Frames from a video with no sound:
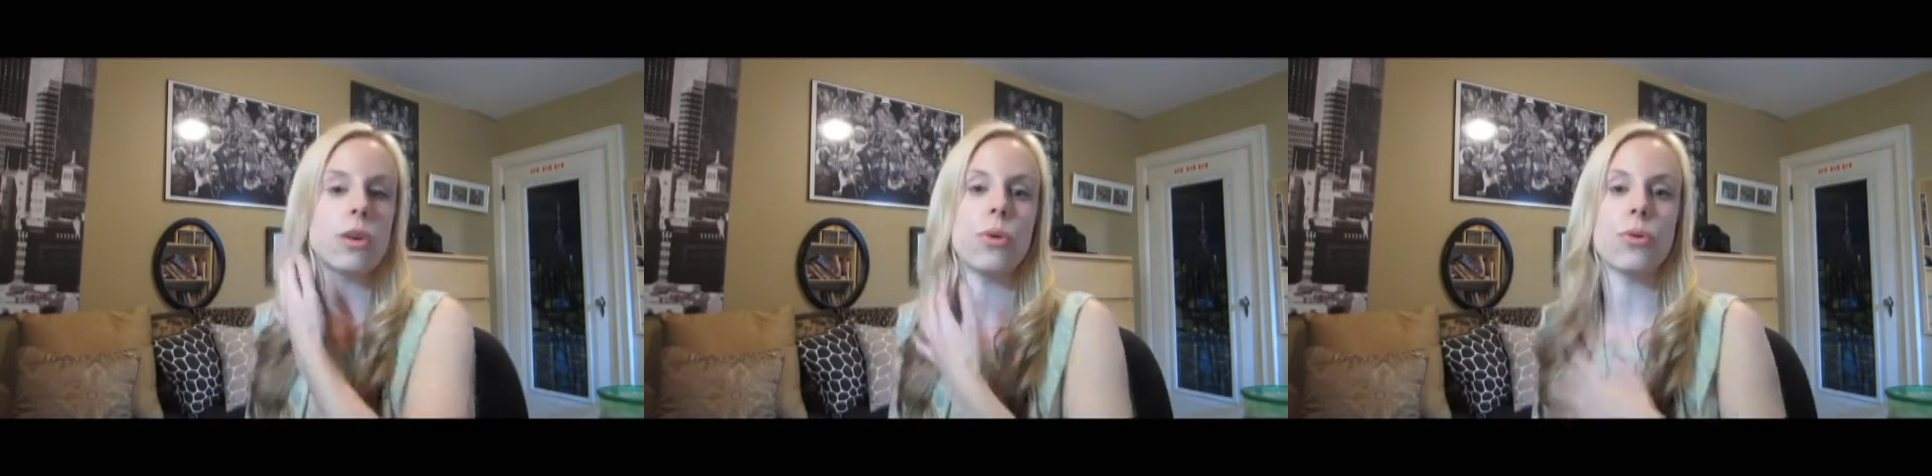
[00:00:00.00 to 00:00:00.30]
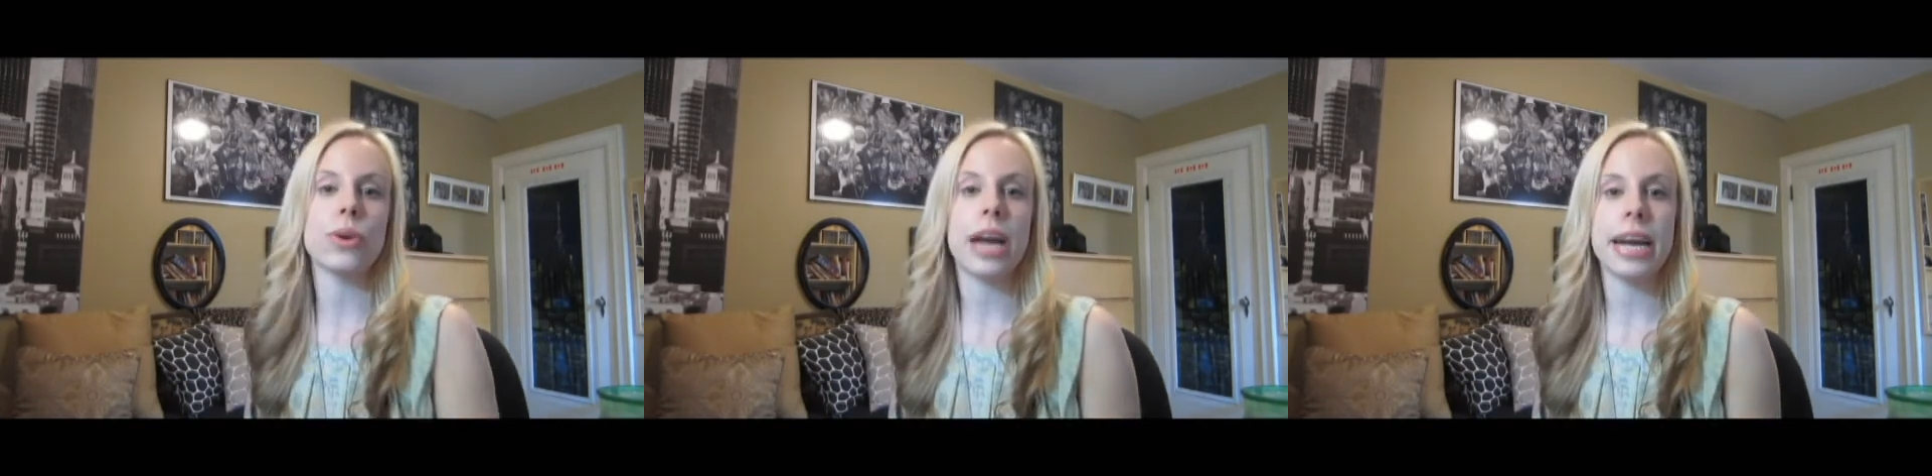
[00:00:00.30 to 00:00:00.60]

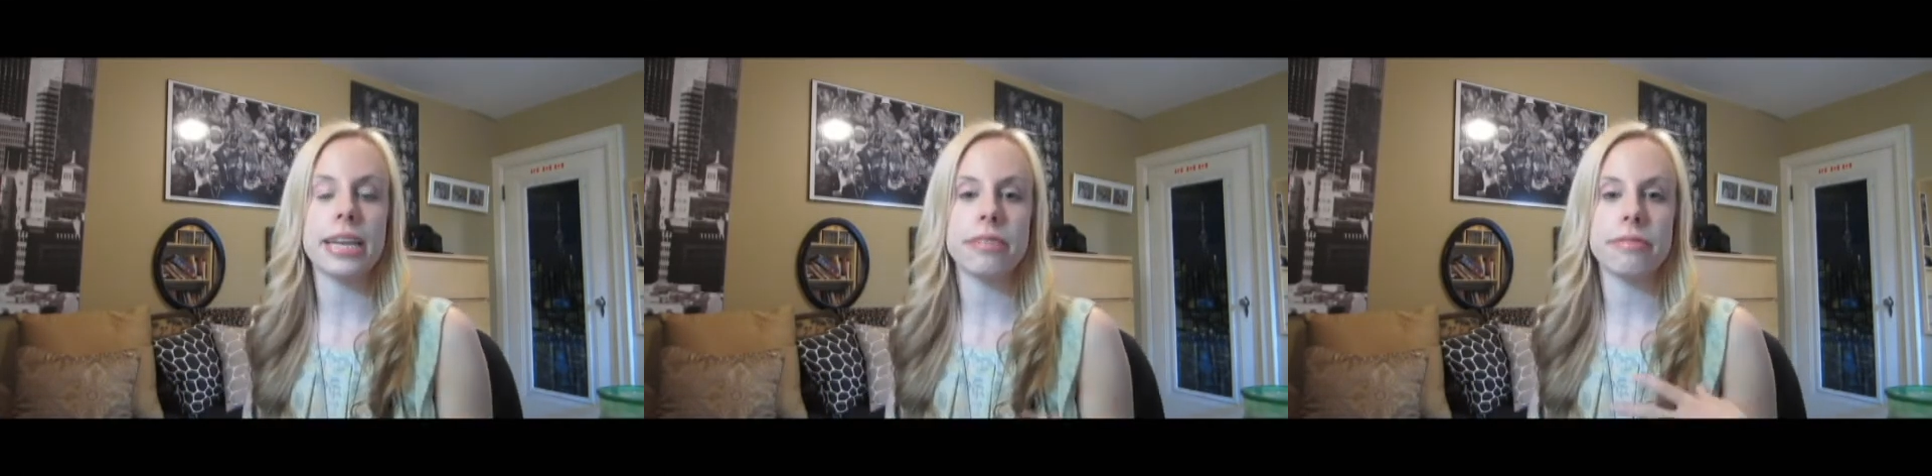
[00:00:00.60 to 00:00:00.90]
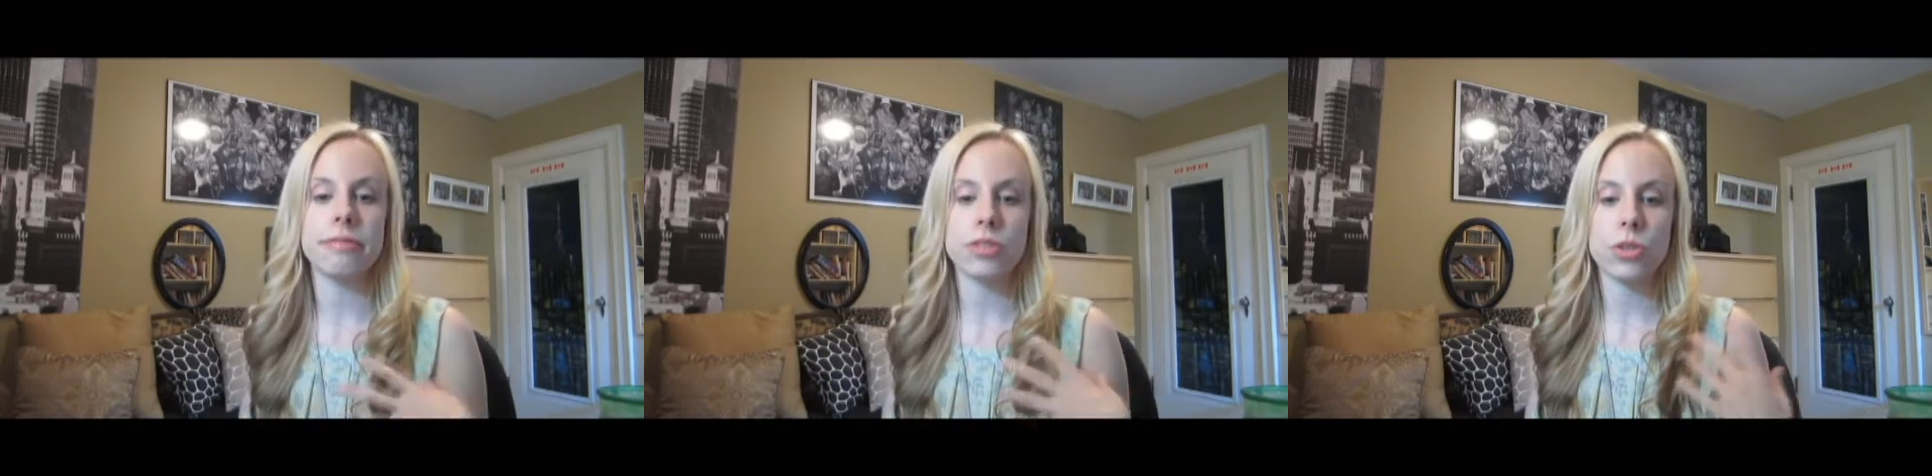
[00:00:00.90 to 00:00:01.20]
own kind
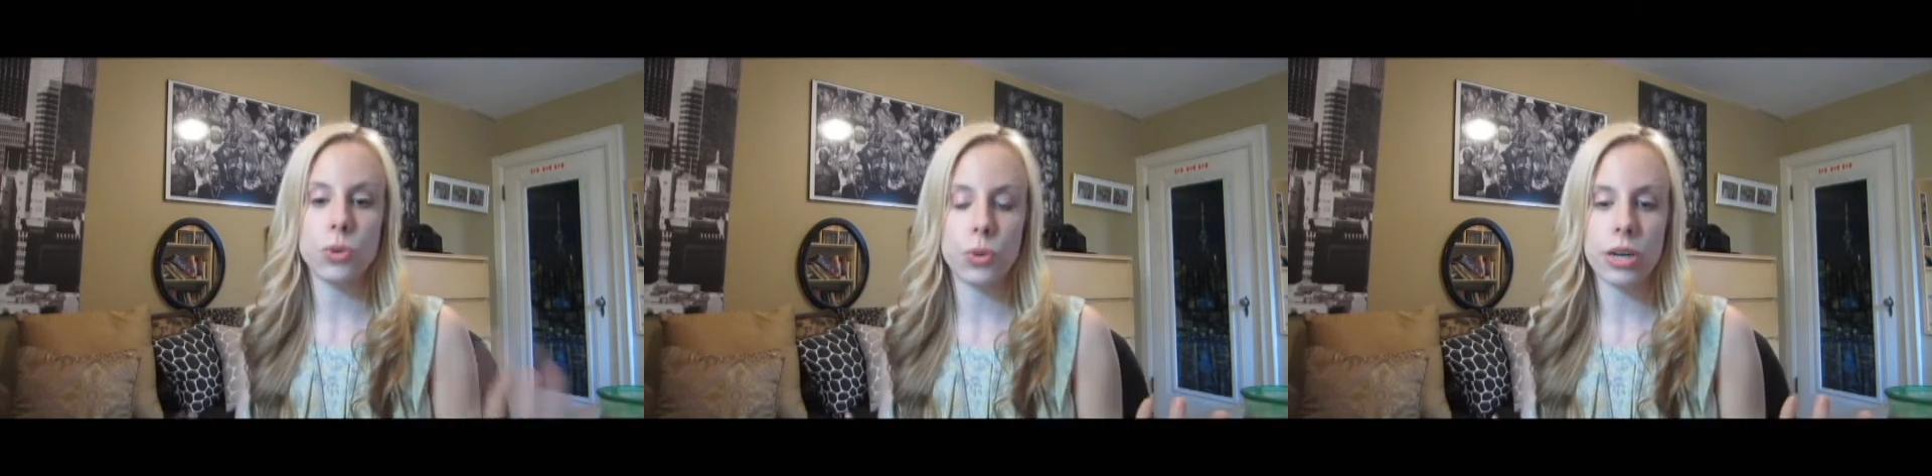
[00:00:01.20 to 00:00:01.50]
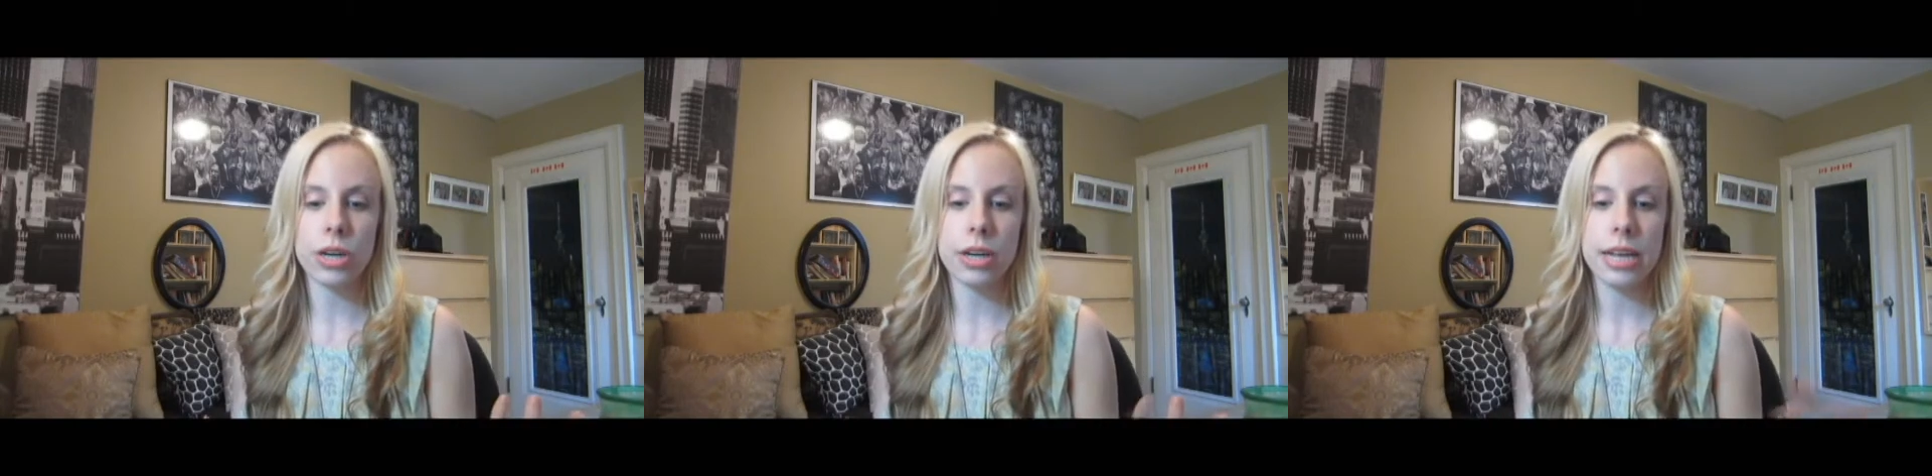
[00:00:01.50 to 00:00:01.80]
of
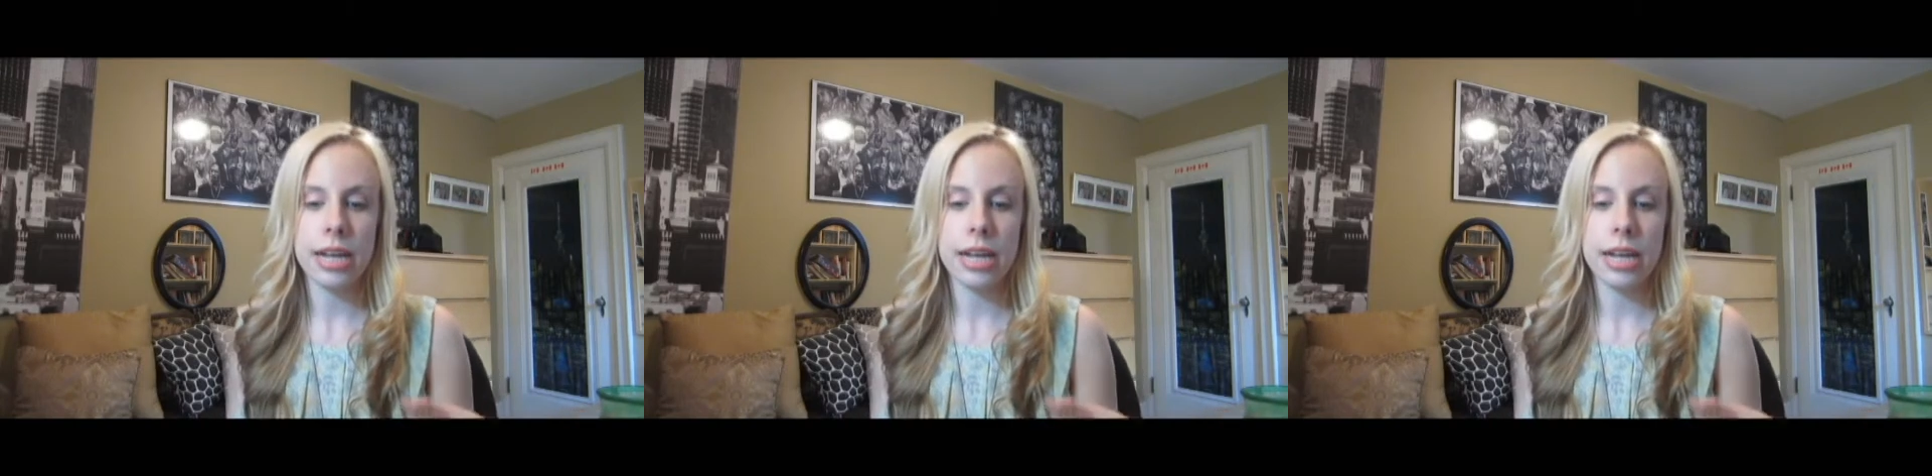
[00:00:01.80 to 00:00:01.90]
tour.